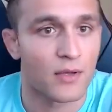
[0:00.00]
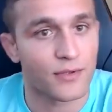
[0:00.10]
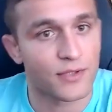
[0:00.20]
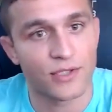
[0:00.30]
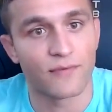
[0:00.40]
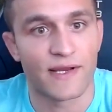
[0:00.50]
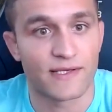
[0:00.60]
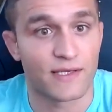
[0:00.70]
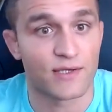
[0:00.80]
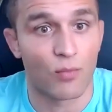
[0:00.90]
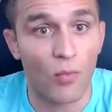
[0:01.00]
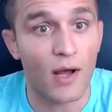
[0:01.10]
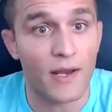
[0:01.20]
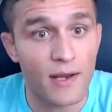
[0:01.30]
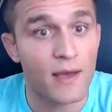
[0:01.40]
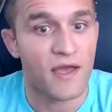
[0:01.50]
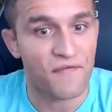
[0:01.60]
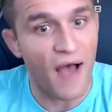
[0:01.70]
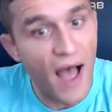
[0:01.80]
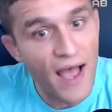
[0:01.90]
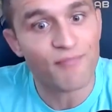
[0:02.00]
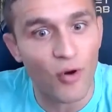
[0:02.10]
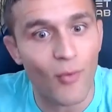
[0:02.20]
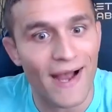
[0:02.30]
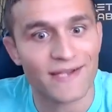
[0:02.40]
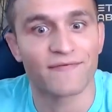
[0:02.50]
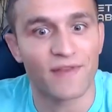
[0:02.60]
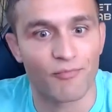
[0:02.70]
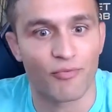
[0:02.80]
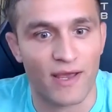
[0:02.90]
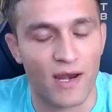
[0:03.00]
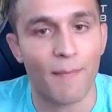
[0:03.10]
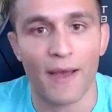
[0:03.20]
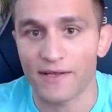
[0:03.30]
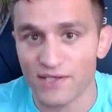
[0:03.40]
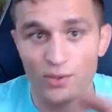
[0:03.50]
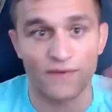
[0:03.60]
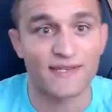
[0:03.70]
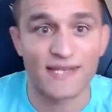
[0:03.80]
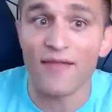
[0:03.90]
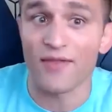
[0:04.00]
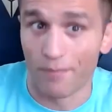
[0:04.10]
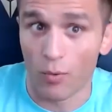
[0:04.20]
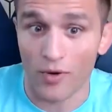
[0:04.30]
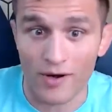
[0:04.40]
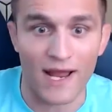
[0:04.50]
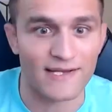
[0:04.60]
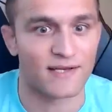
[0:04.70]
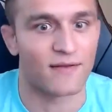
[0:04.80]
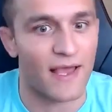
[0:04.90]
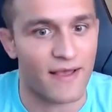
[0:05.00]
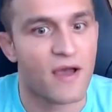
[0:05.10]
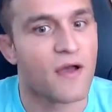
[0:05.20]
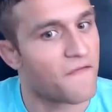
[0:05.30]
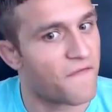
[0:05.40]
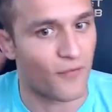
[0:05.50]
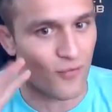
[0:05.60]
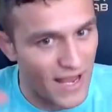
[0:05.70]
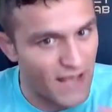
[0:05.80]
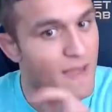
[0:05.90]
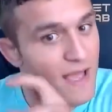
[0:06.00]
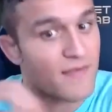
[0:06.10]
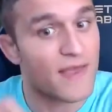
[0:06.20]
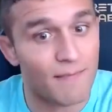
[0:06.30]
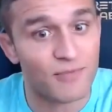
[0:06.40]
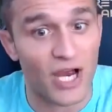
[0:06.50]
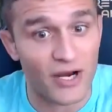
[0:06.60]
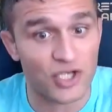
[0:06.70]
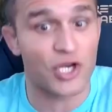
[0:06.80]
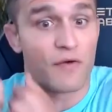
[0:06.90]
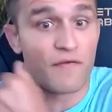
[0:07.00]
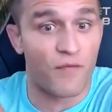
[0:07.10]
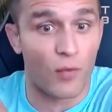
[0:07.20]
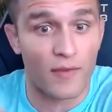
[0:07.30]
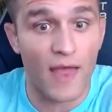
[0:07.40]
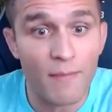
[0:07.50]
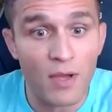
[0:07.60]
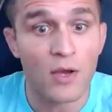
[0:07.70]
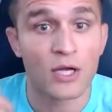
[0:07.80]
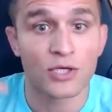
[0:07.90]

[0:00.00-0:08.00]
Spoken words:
There's two reasons. One, if I proactively bring it up, I can sort of set the board as to like framing the objection for them.